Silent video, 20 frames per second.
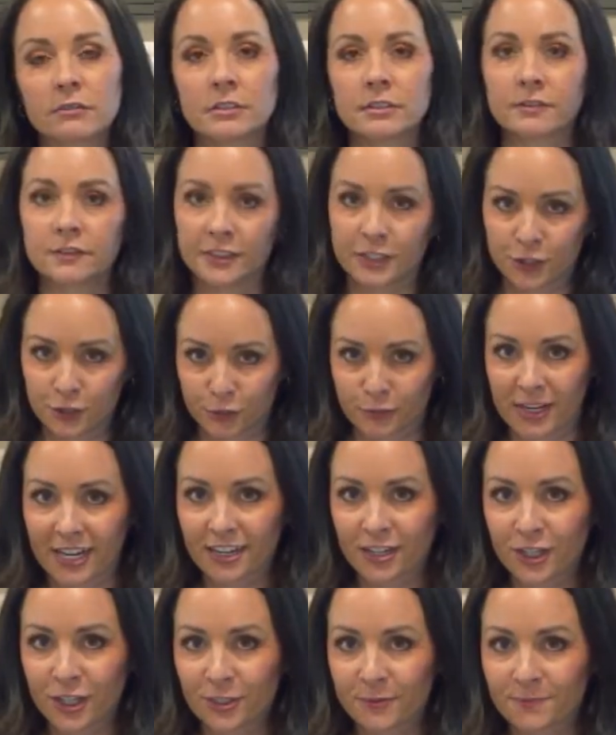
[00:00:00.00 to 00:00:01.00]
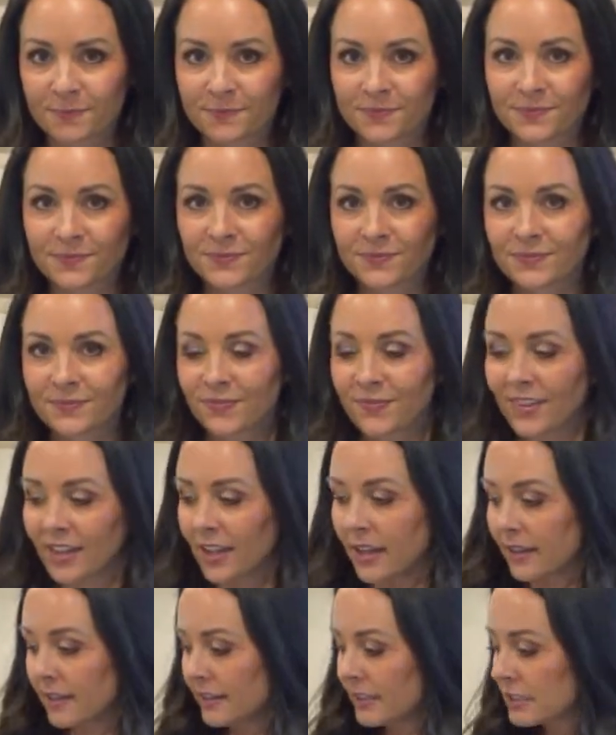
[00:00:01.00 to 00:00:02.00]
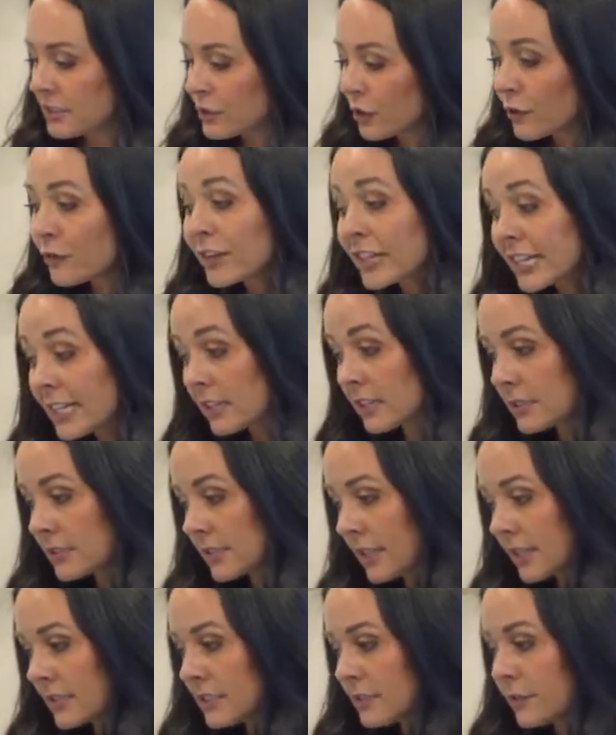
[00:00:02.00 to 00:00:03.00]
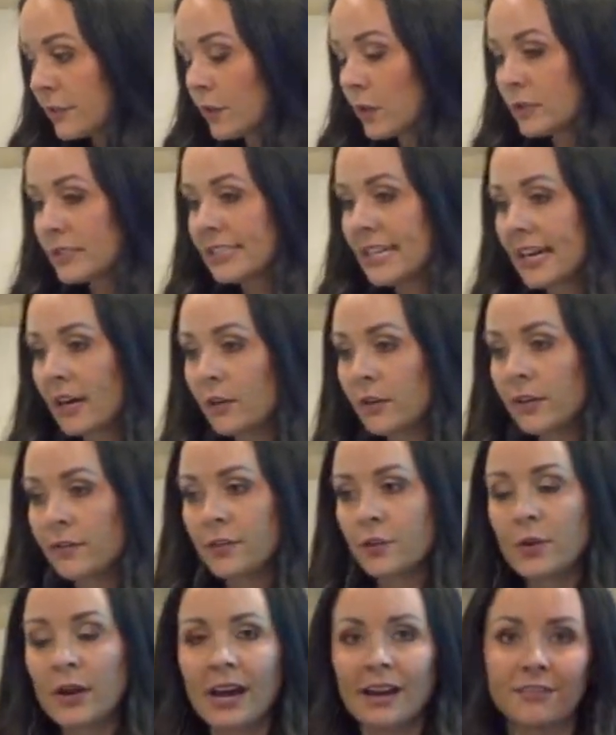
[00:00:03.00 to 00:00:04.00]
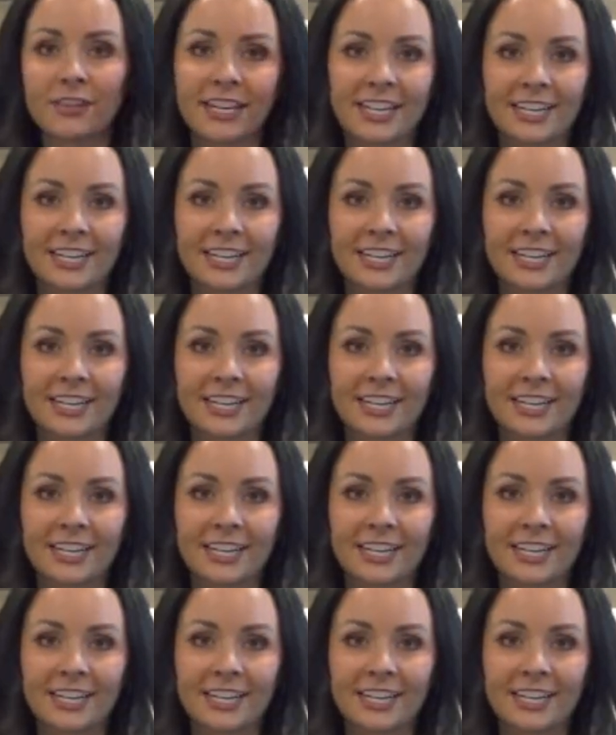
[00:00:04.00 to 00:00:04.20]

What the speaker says: refrigerator. The sofa here does fold down. If you have an